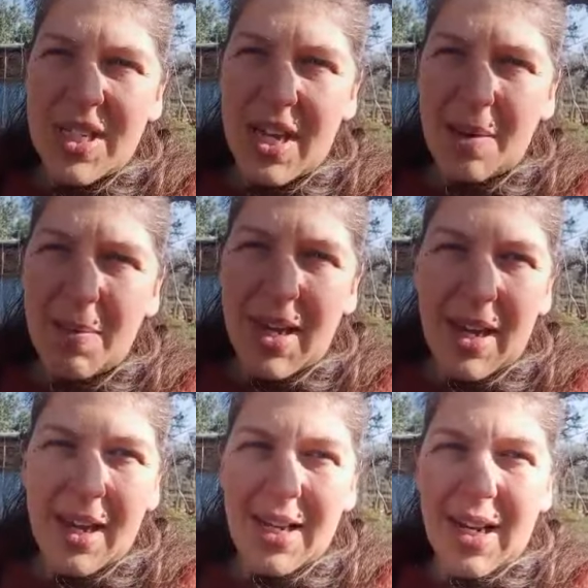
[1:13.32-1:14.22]
him
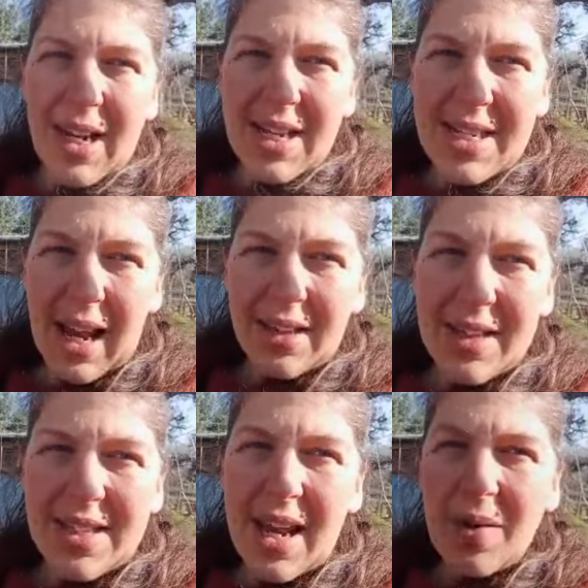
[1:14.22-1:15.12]
and he's had
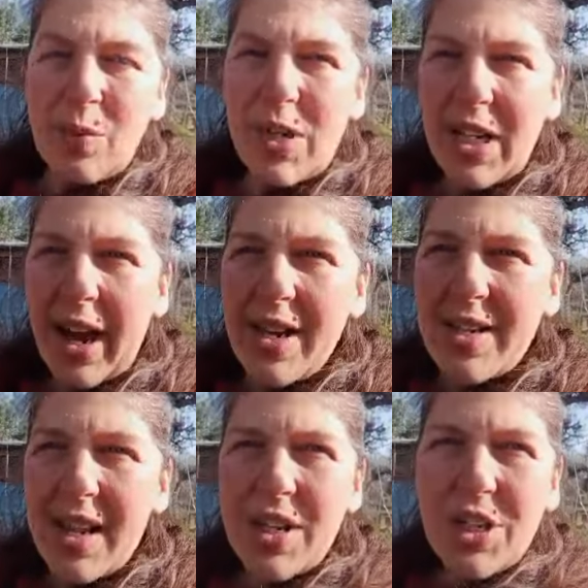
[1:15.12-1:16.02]
the same
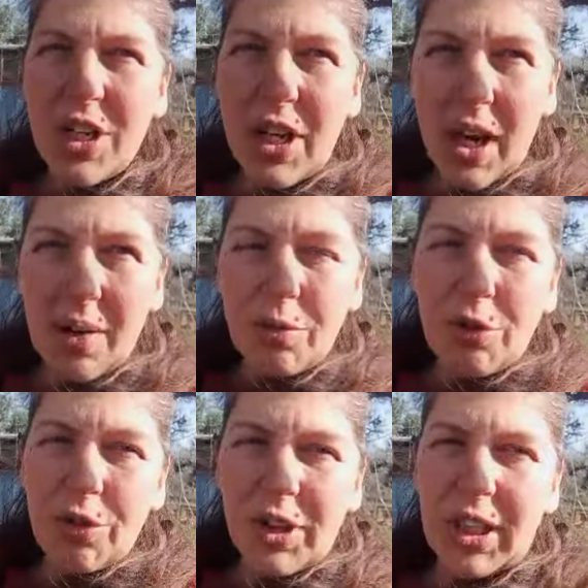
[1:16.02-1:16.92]
realisation, I'm
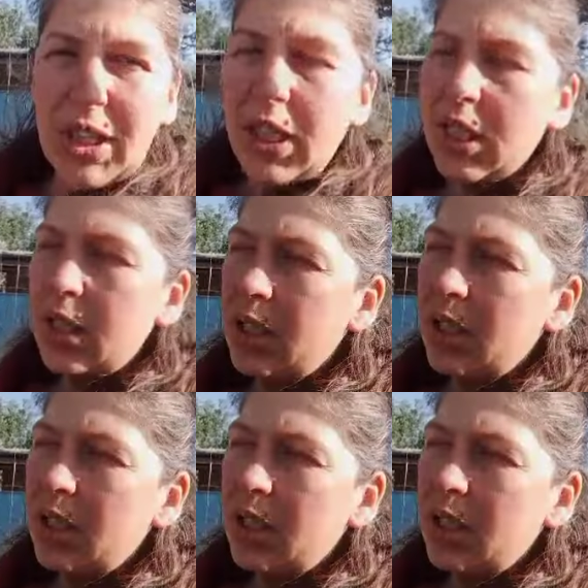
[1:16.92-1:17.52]
free,